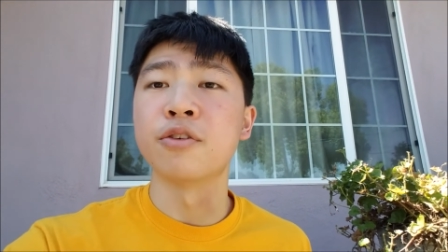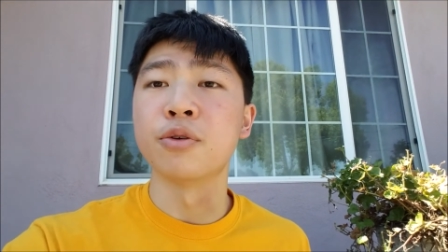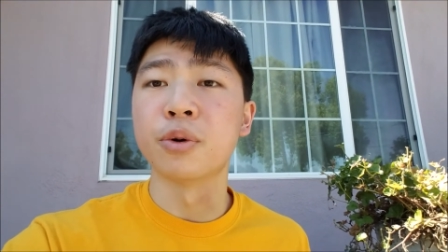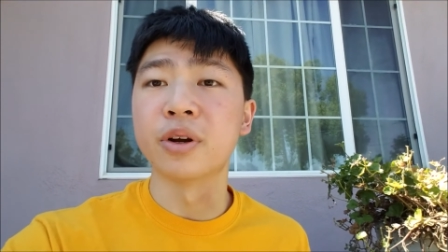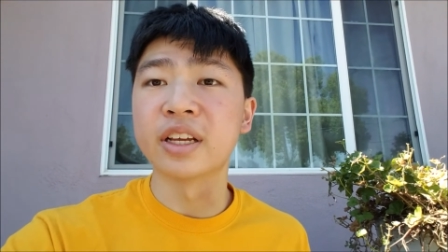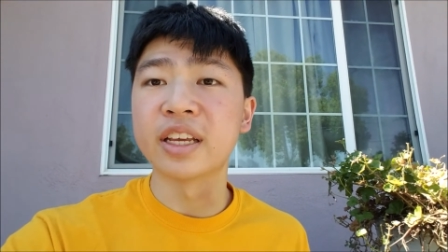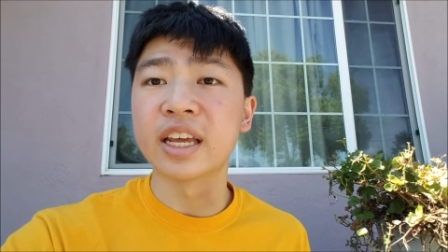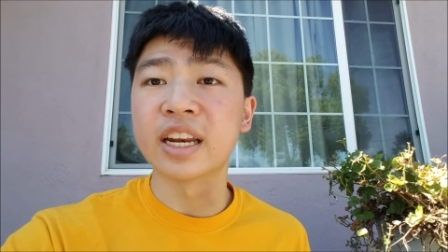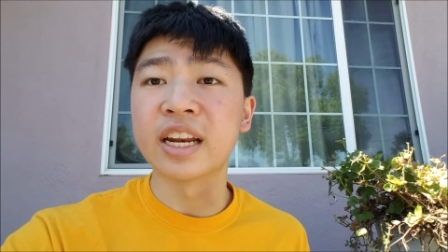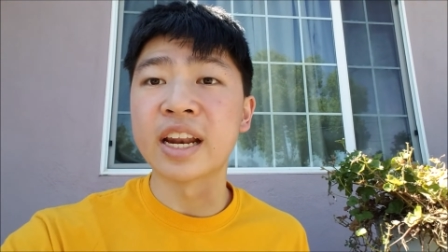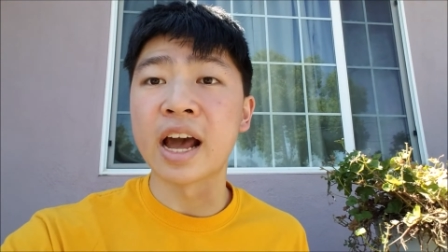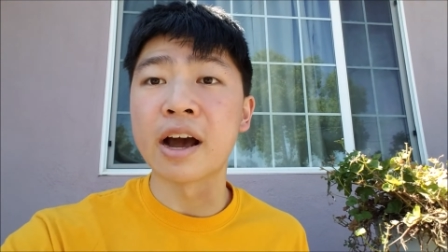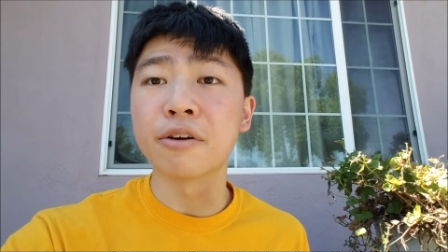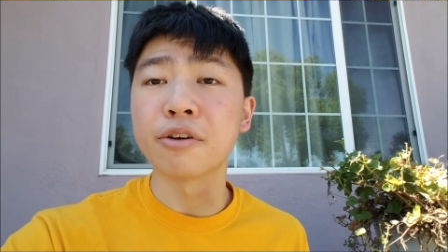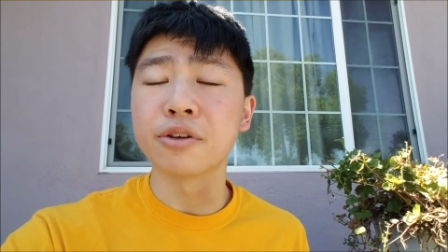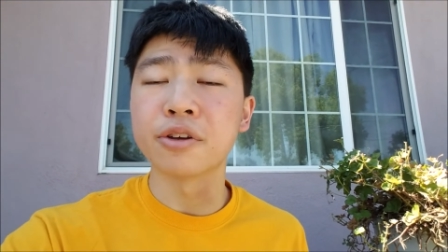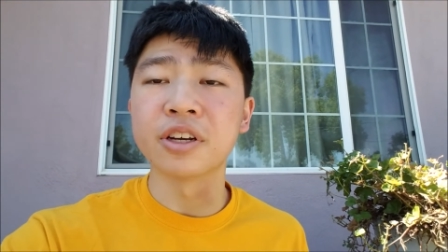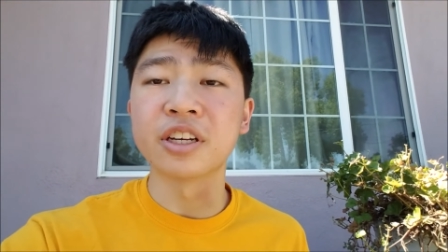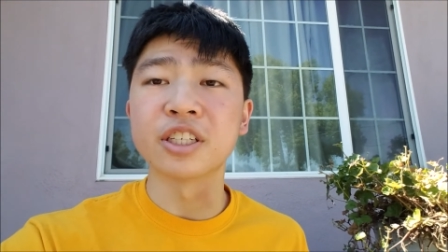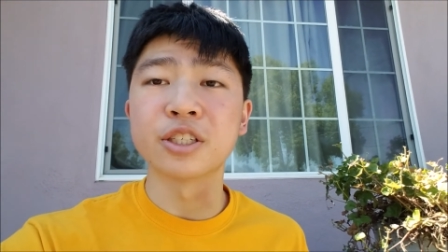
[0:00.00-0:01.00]
if you want to get it
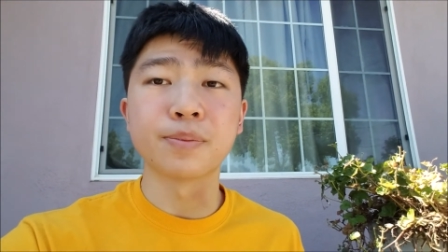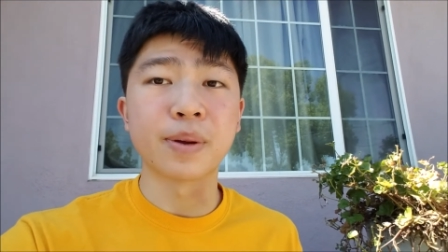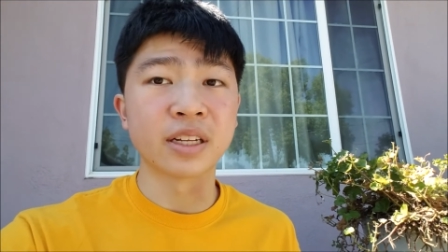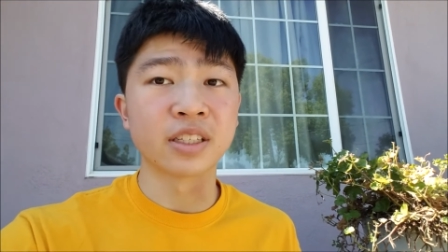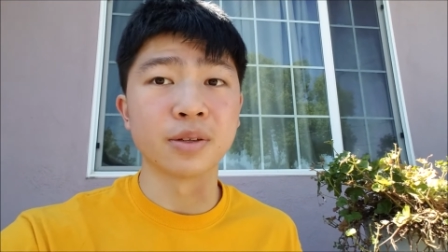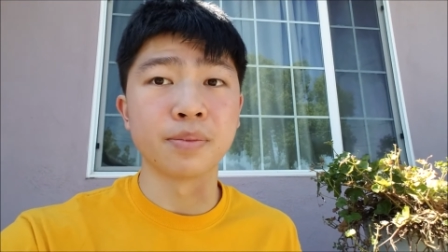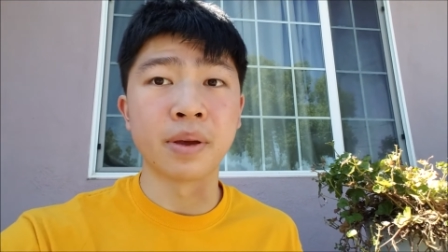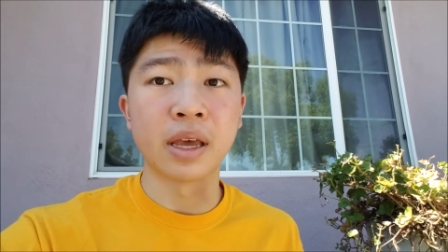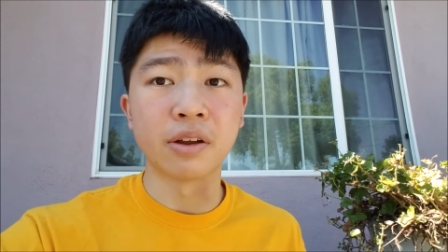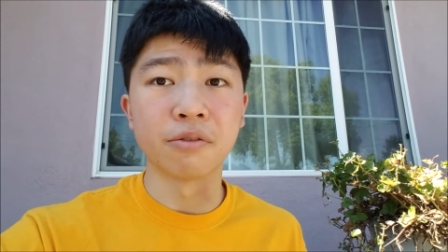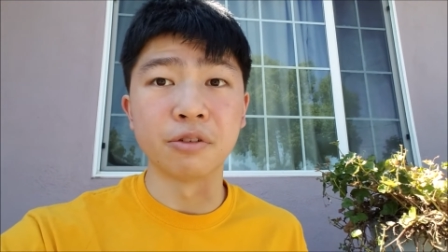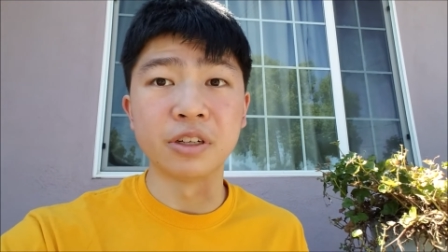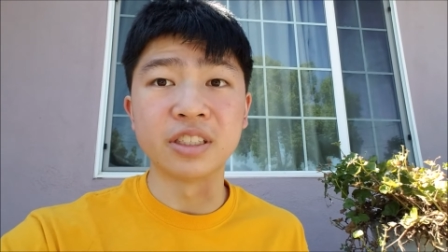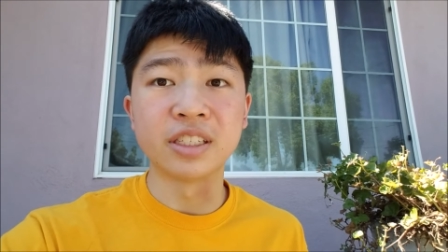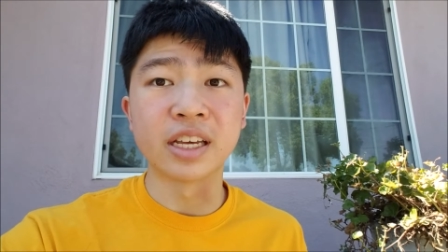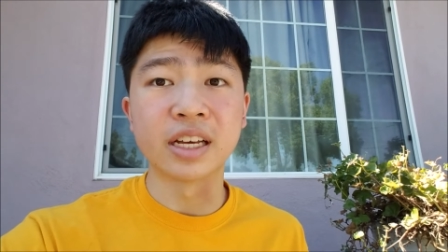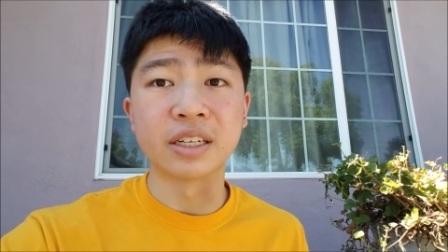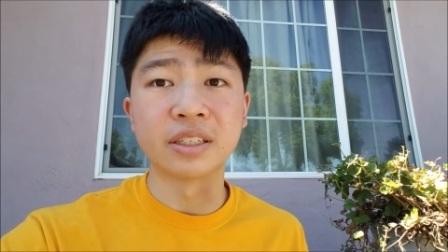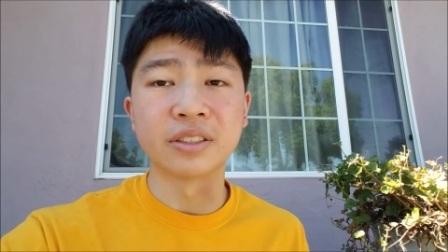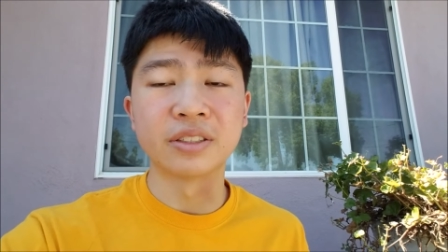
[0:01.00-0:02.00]
now, you can expect to pay
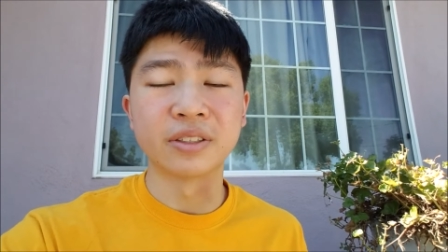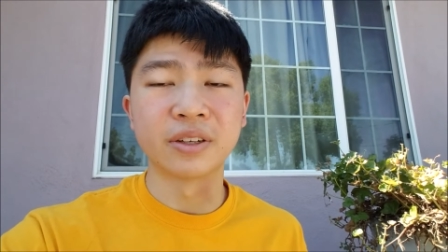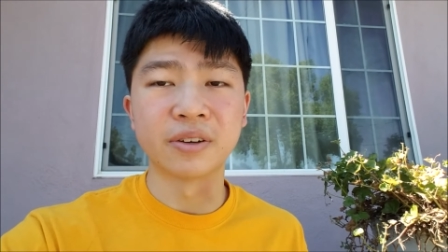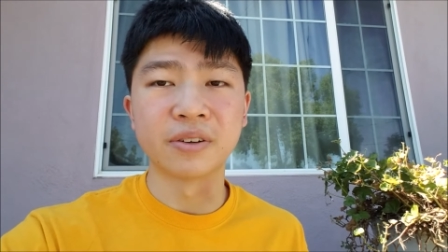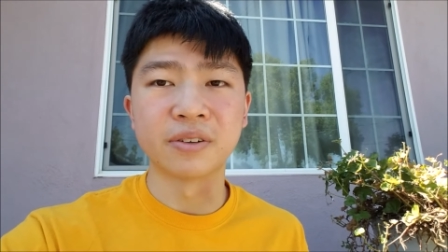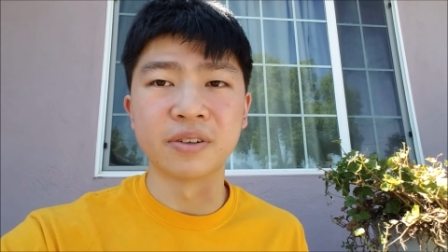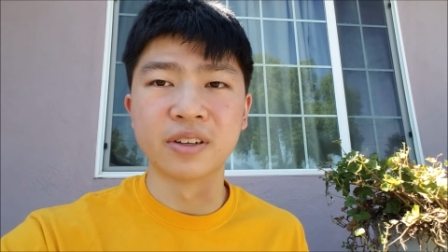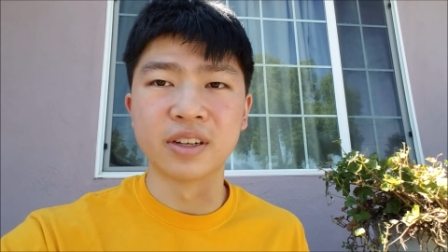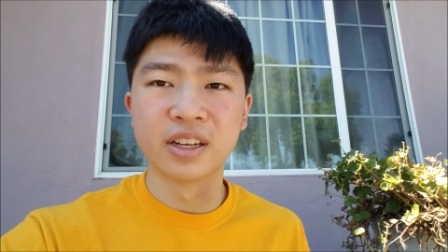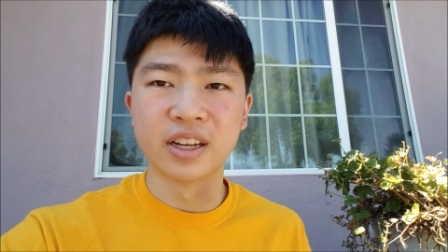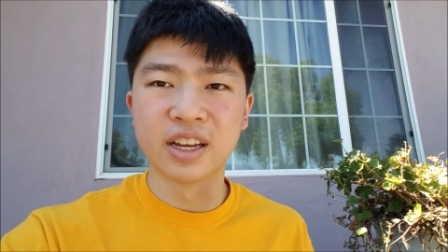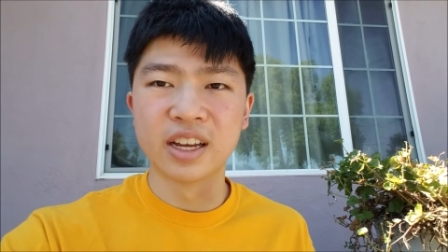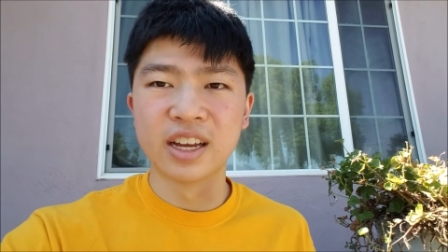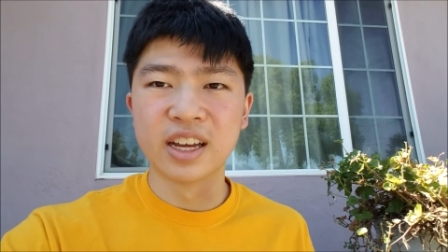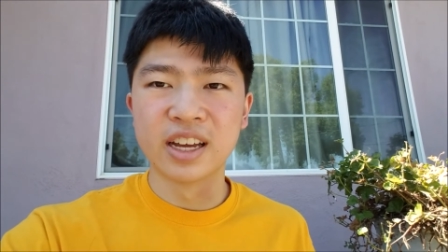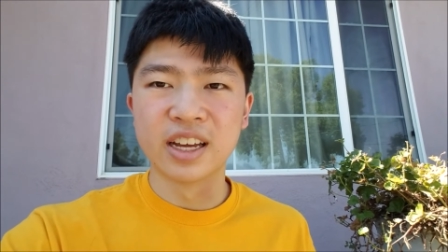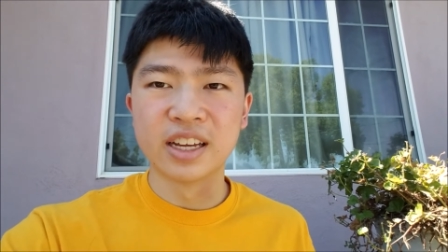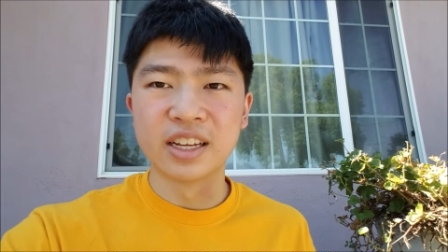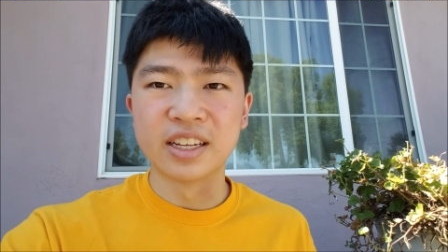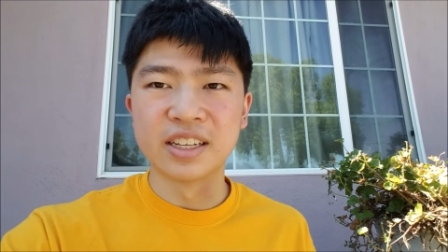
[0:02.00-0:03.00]
retail. So
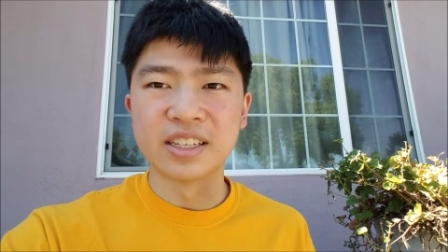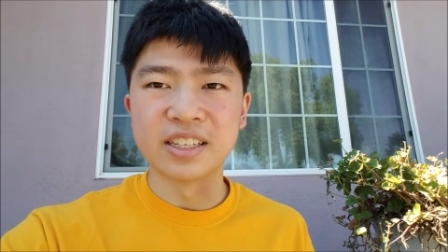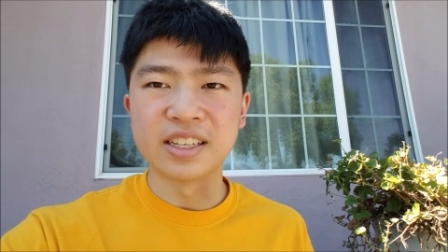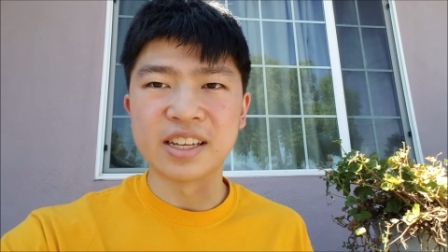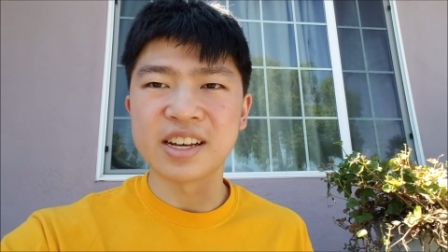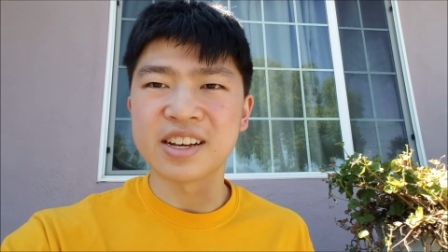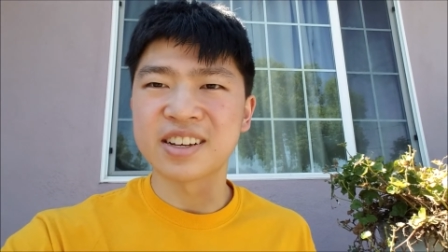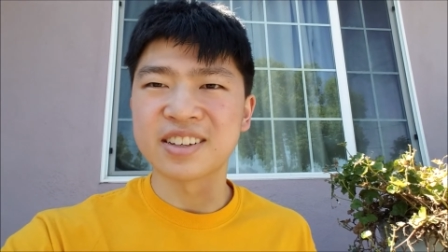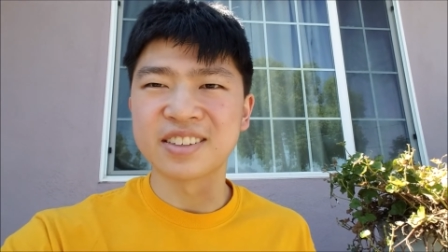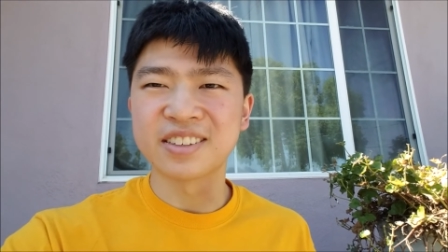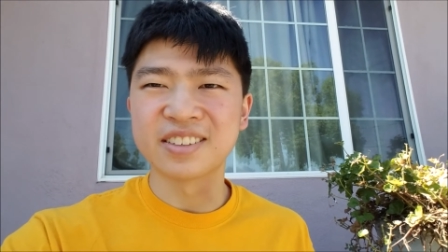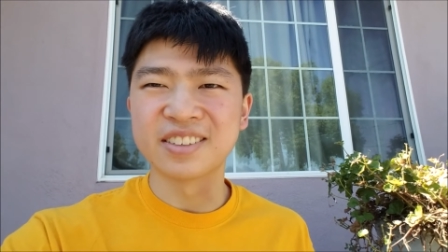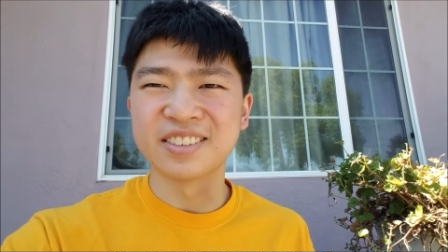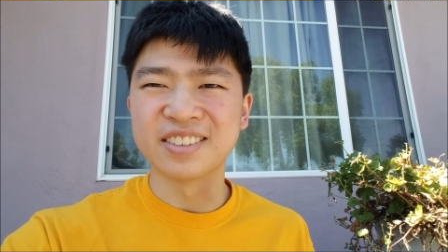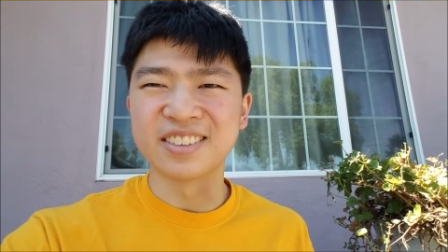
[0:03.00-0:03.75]
yeah.